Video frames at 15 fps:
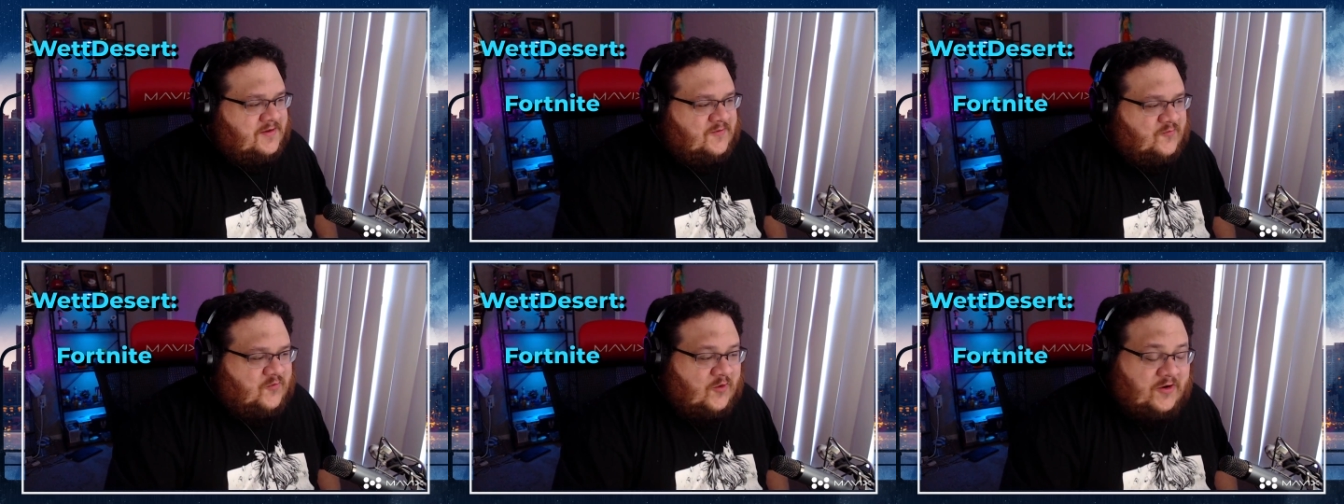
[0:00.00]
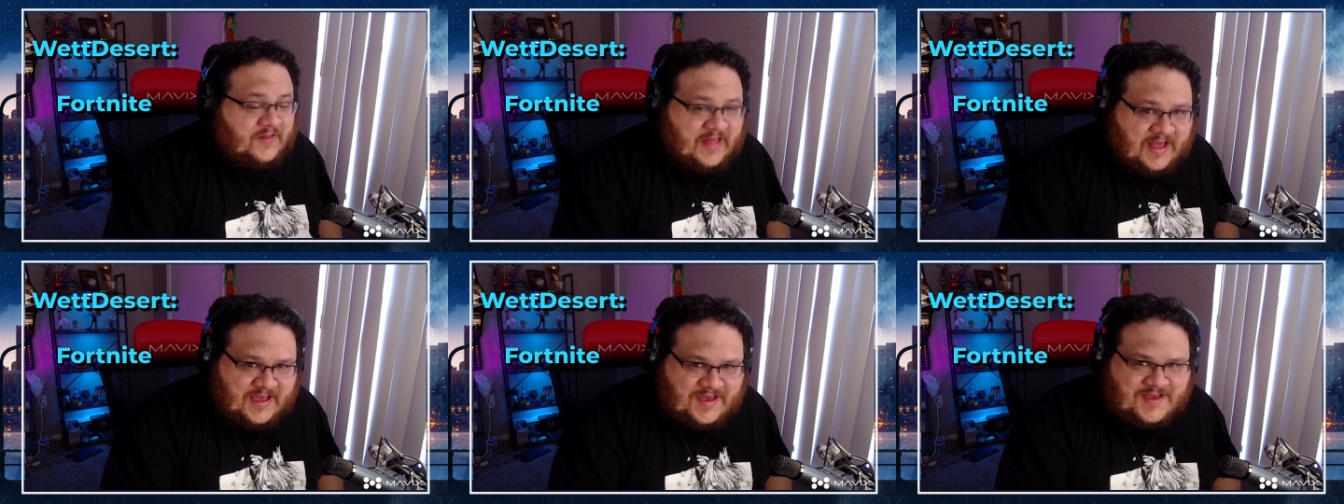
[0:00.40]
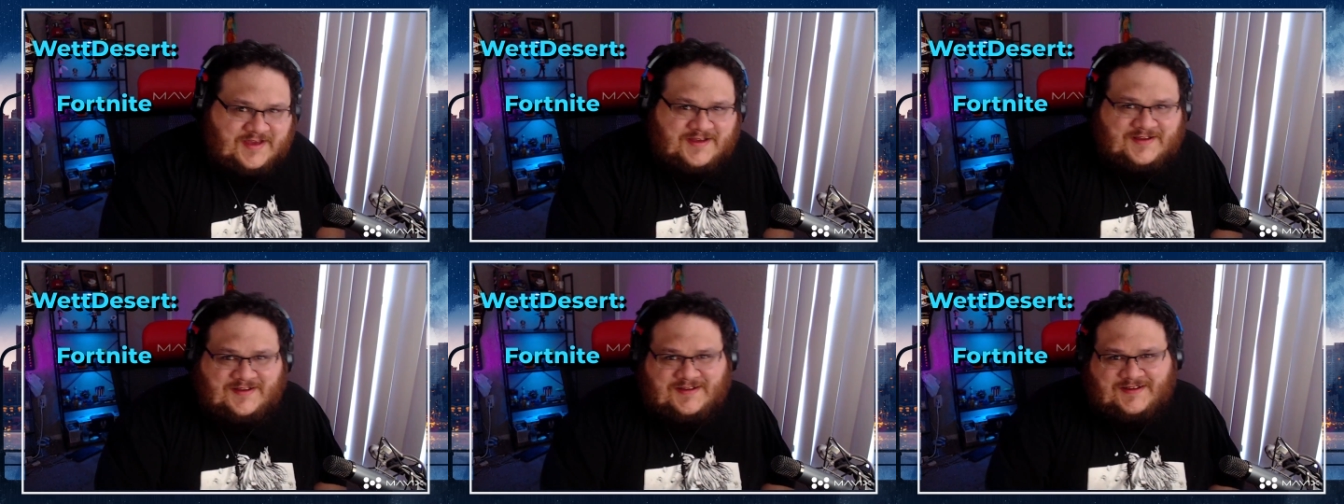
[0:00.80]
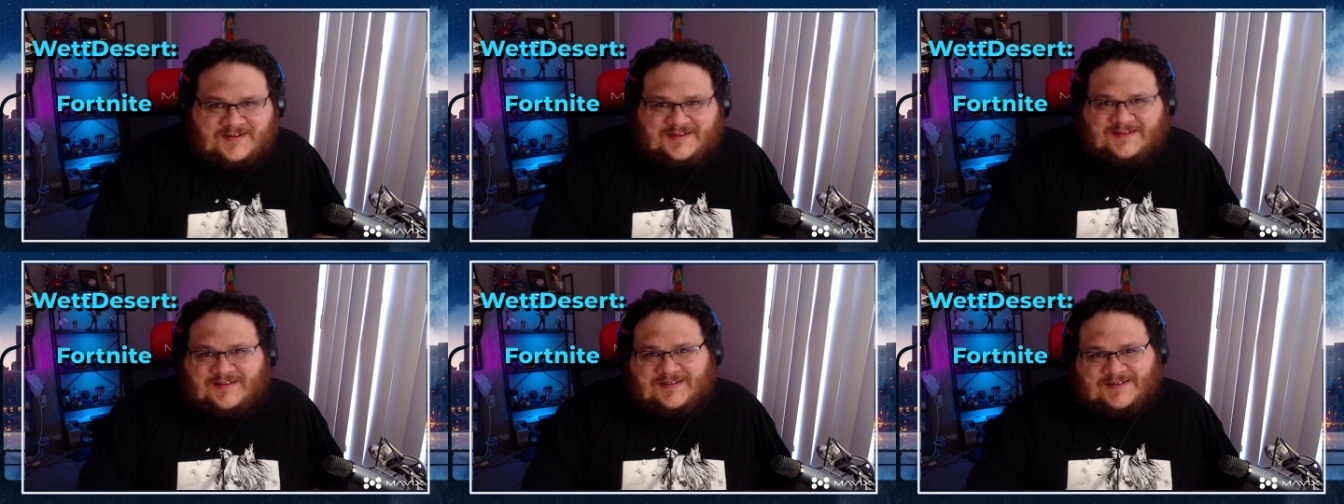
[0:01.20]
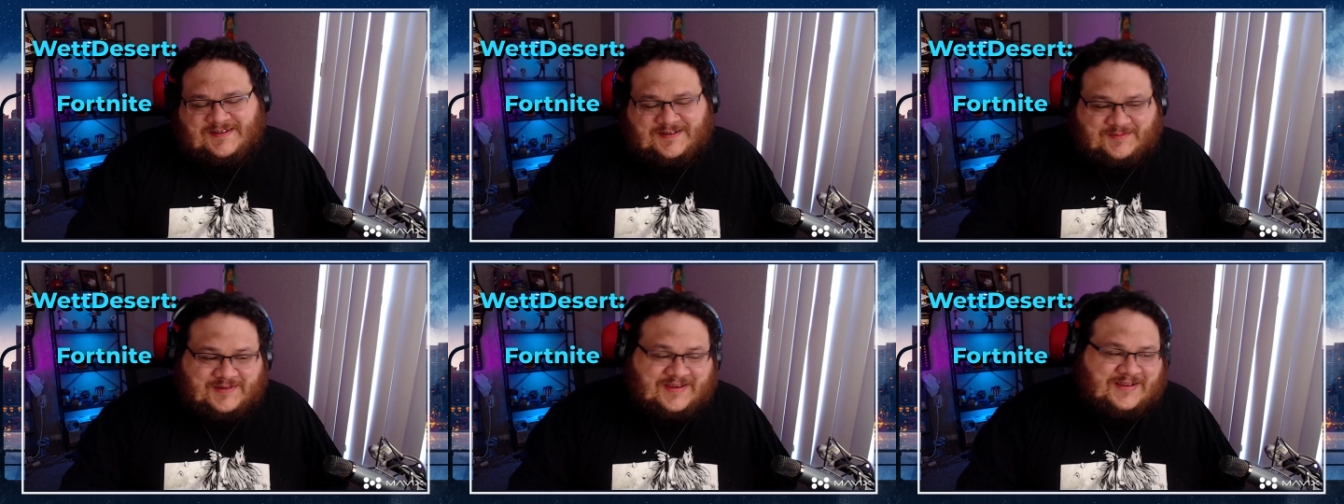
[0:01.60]
Fortnite, yeah
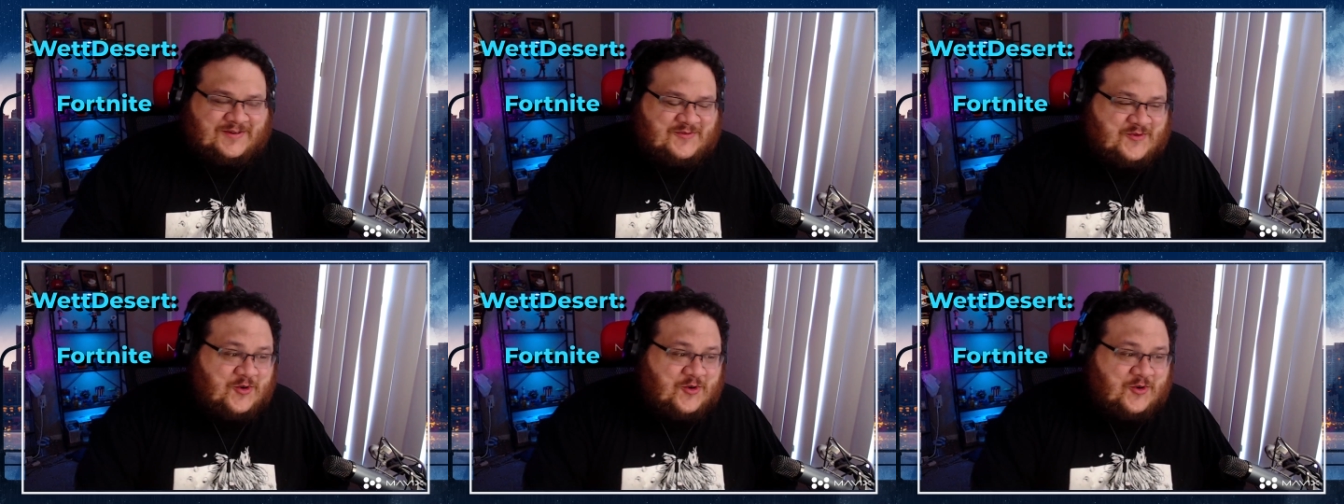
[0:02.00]
I mean, of yeah.